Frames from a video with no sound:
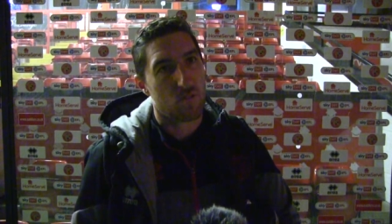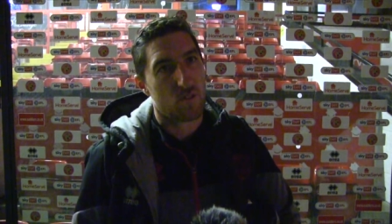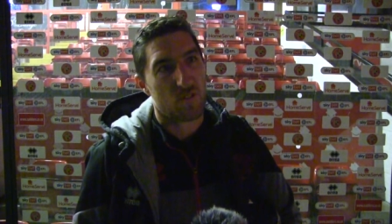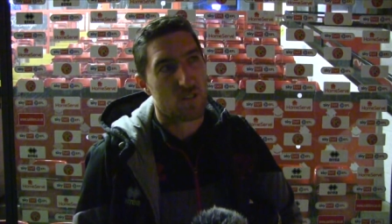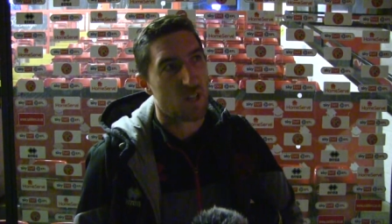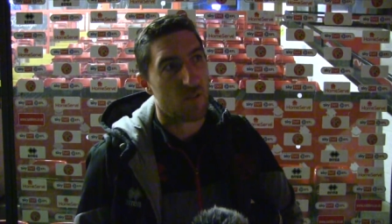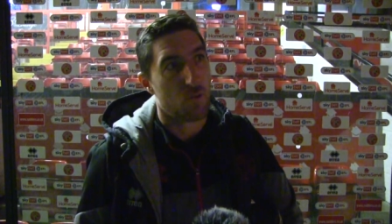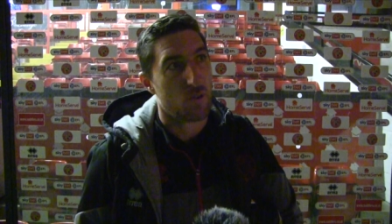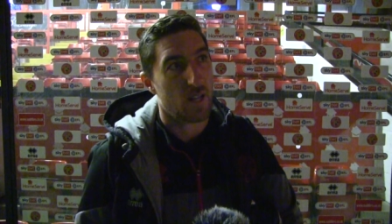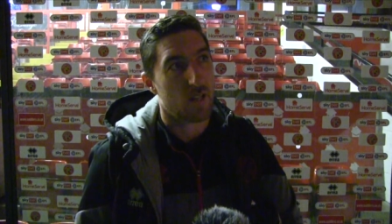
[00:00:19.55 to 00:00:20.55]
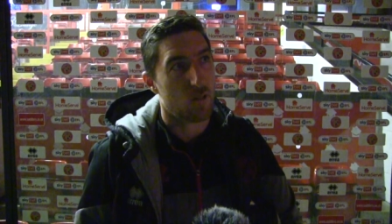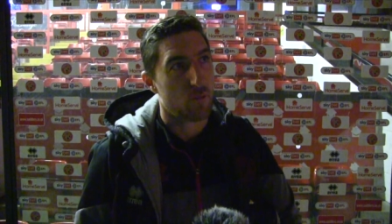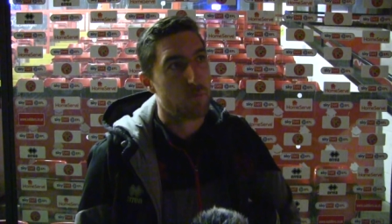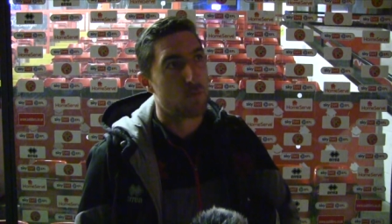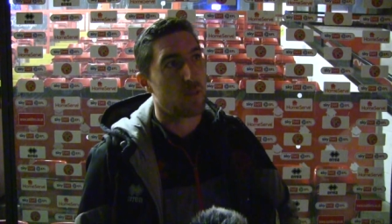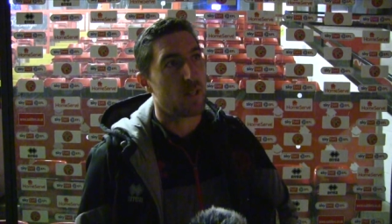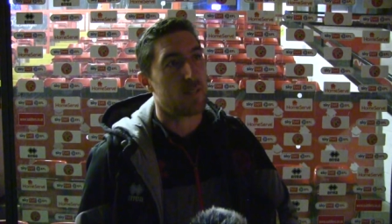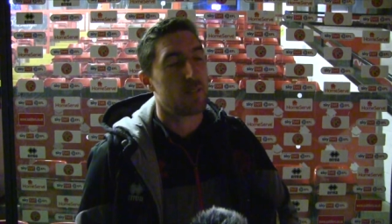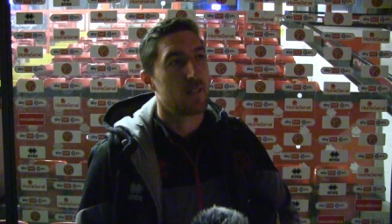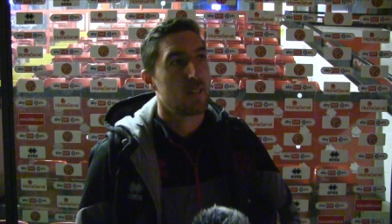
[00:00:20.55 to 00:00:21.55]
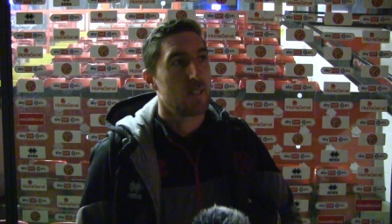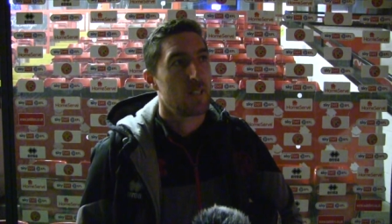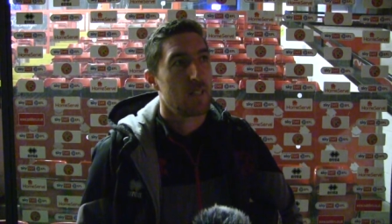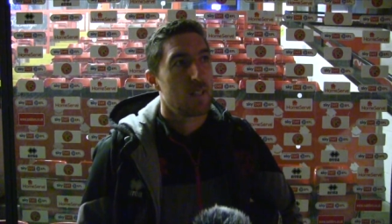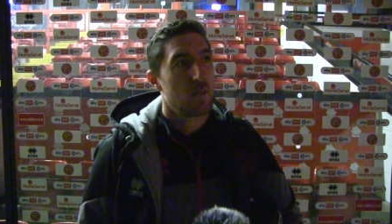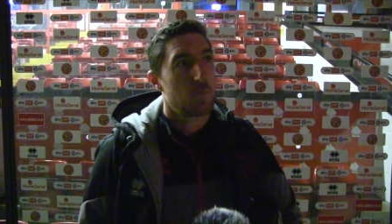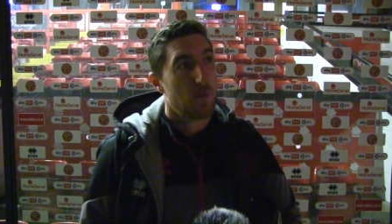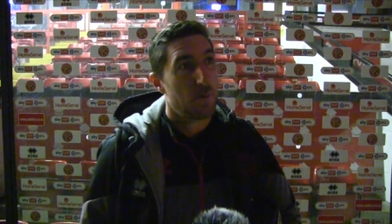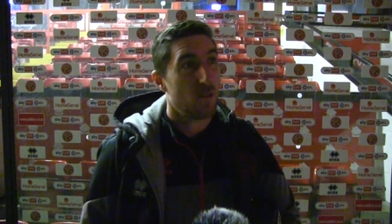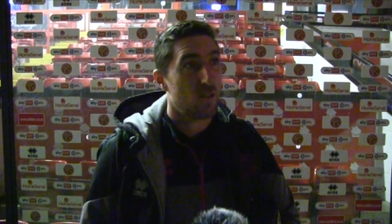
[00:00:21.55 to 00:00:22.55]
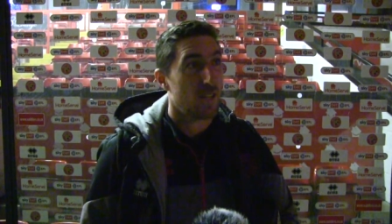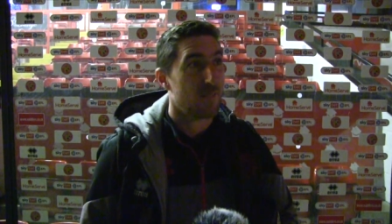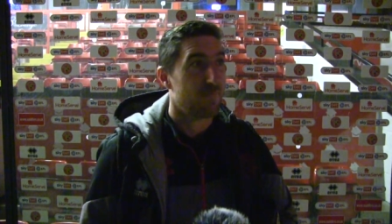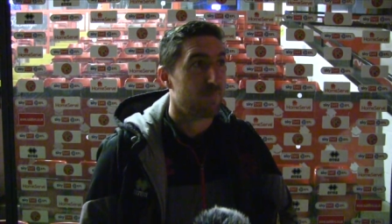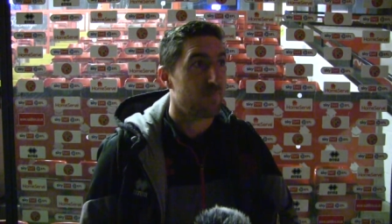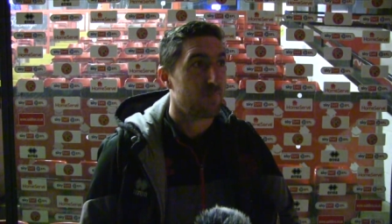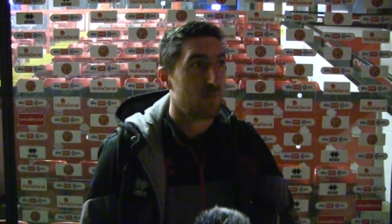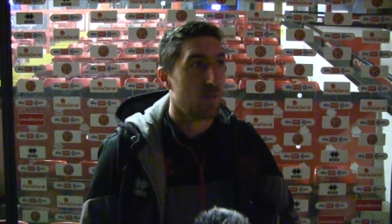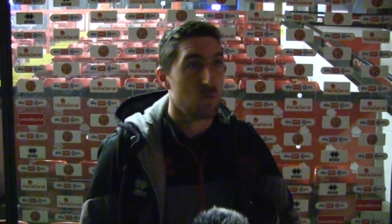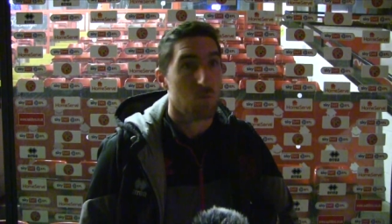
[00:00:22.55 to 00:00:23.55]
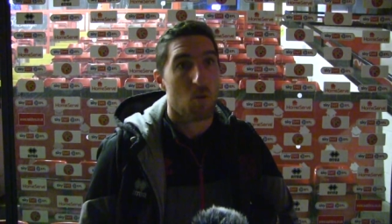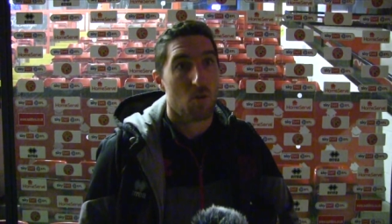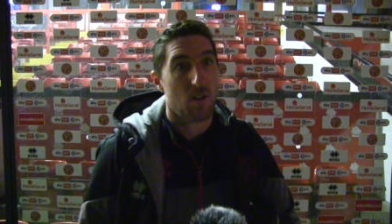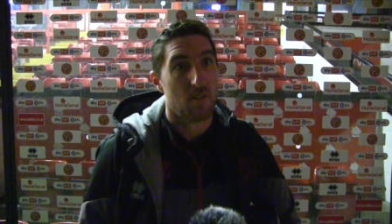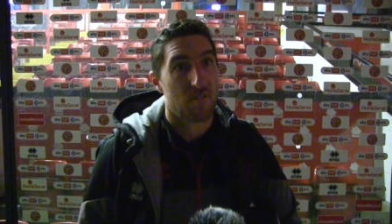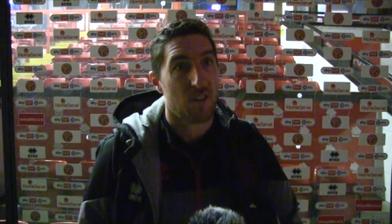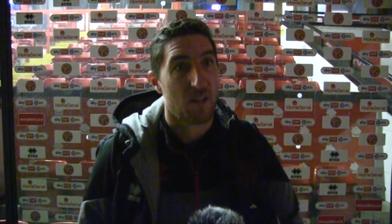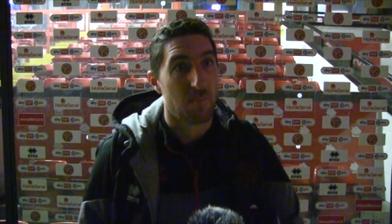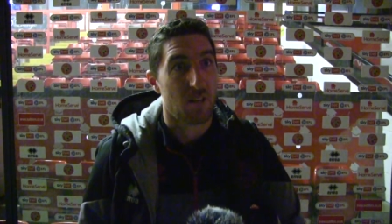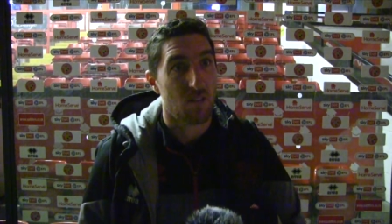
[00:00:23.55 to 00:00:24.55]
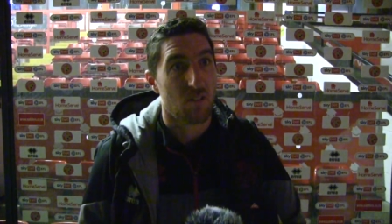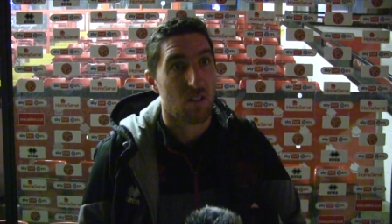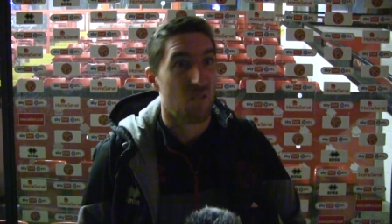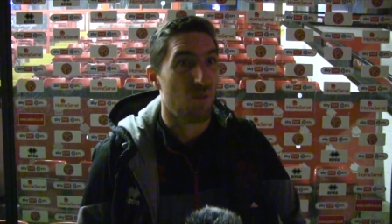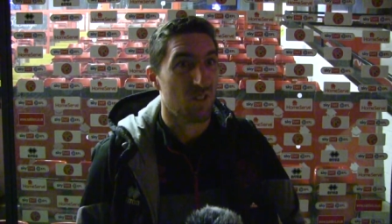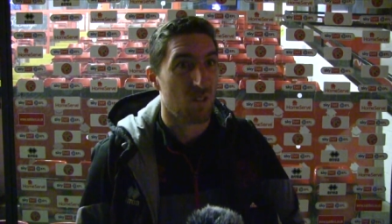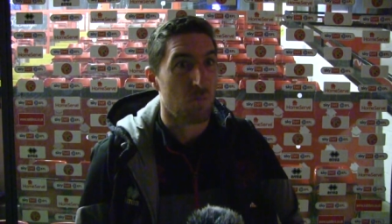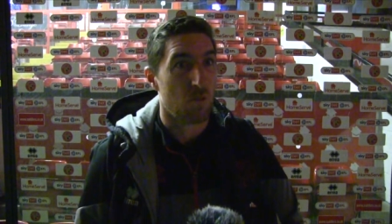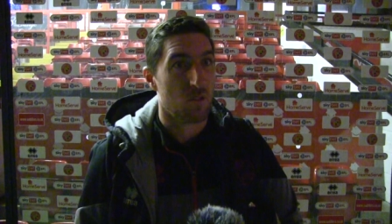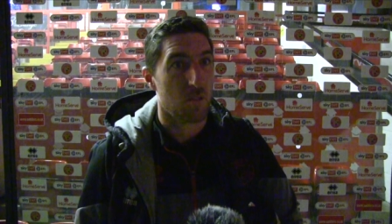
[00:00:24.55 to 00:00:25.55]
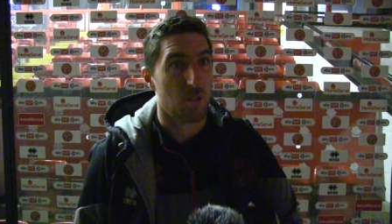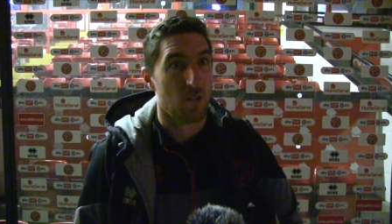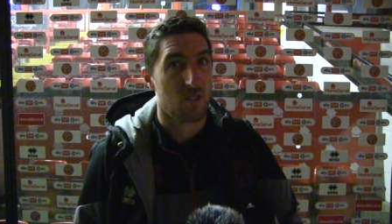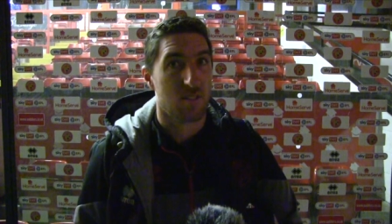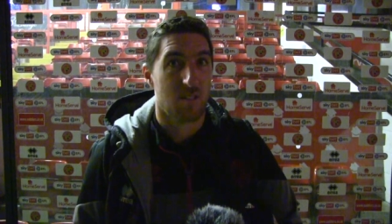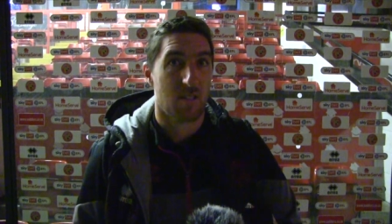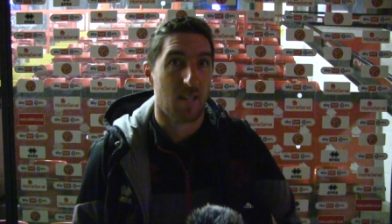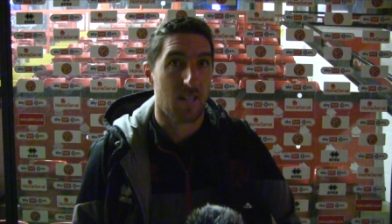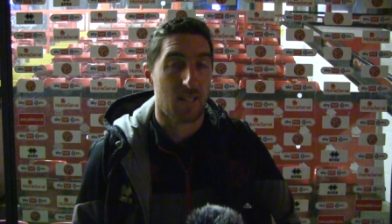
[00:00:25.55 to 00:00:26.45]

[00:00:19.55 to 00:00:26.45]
First half, couldn't get the grips with it, and probably looked like there was more on it for them. They looked like they wanted it more, to be honest.